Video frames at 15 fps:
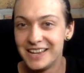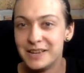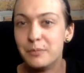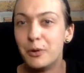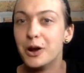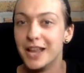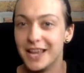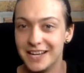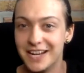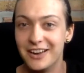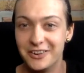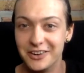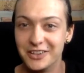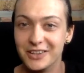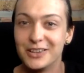In a more
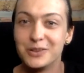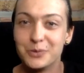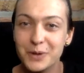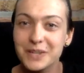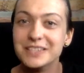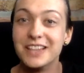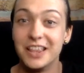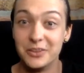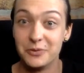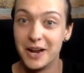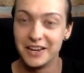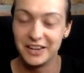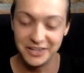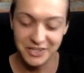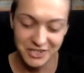lighthearted twist than the
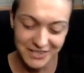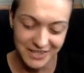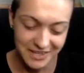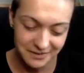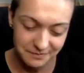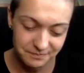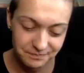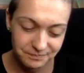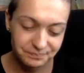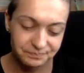rant I just did.